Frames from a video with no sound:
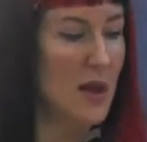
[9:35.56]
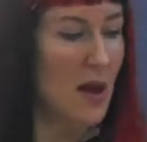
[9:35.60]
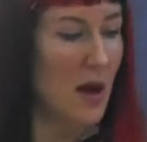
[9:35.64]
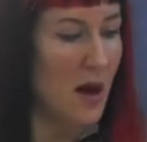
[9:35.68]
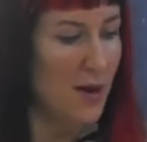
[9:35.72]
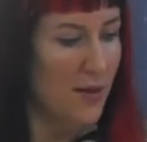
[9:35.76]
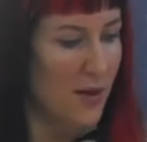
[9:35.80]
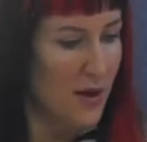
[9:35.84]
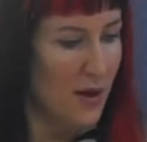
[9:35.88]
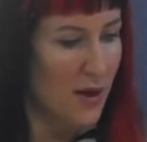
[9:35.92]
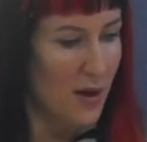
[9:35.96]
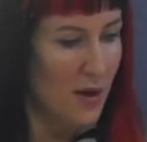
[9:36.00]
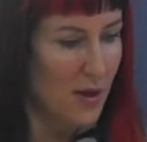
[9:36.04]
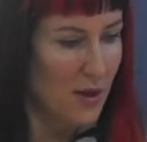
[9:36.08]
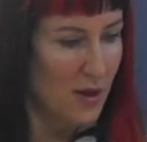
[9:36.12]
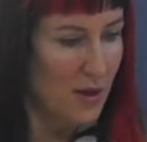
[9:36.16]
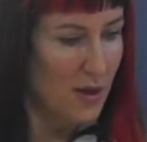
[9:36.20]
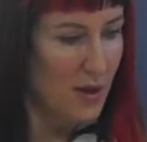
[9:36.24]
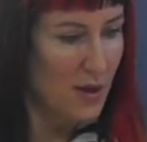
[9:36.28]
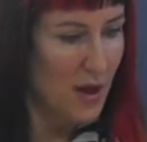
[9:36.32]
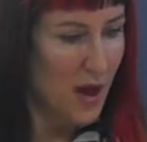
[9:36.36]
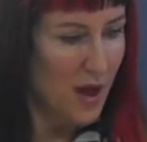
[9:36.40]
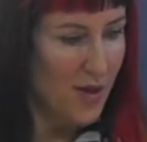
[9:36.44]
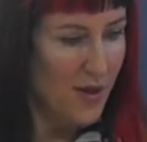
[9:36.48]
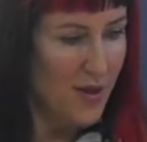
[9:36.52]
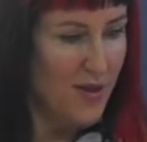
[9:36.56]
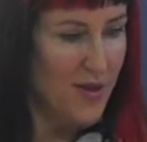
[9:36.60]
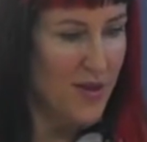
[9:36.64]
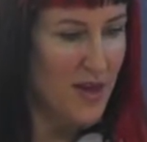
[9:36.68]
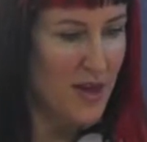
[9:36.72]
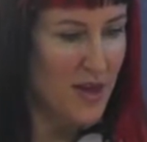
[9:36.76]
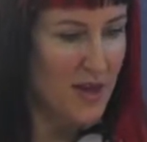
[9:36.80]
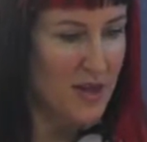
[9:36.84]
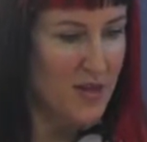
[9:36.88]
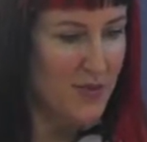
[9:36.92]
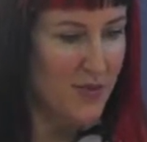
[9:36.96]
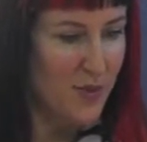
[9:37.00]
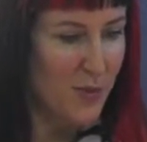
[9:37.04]
Other
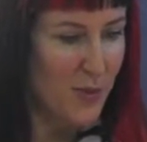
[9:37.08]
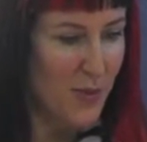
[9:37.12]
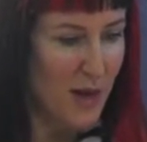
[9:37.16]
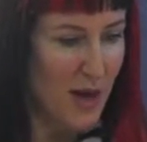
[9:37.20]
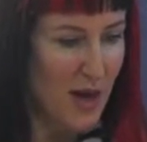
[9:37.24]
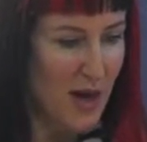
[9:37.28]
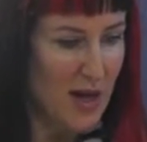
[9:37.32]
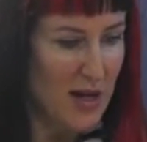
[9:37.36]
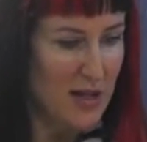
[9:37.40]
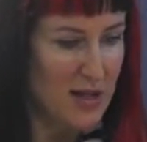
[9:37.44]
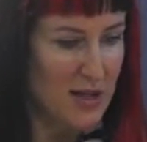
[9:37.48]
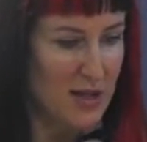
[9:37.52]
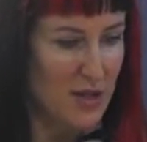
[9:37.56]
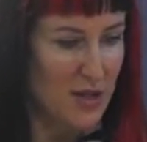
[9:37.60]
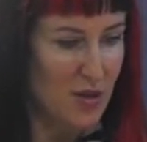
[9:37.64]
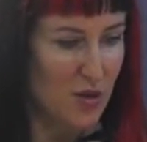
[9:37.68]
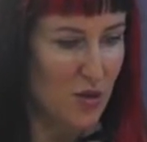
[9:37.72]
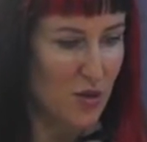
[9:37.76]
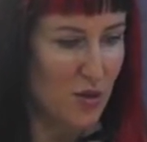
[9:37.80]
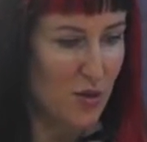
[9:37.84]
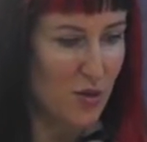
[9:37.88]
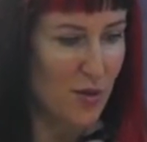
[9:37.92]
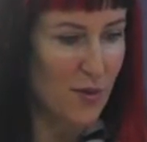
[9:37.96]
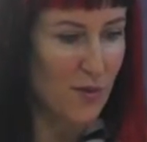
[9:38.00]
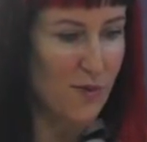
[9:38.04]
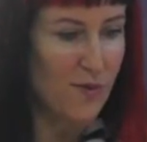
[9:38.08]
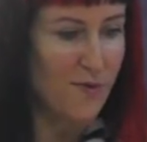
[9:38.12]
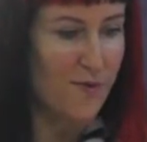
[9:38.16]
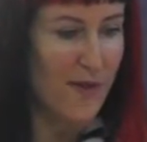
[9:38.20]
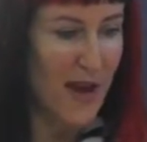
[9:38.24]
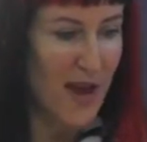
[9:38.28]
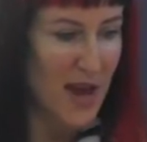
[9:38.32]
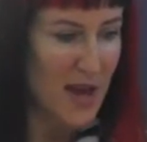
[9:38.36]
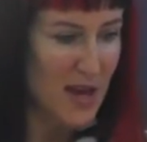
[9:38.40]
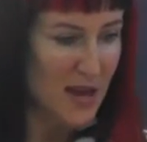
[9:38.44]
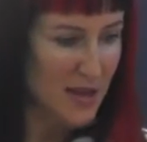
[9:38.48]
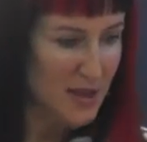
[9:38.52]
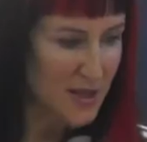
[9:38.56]
things for bis to
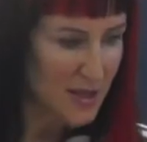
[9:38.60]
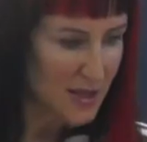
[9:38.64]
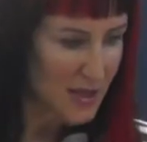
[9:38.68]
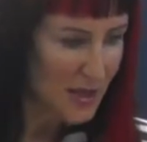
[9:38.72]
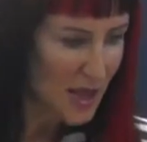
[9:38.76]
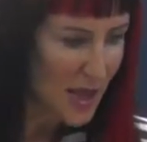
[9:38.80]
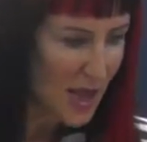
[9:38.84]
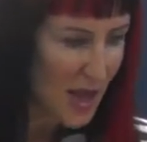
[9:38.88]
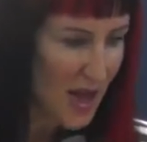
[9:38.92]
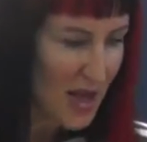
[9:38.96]
face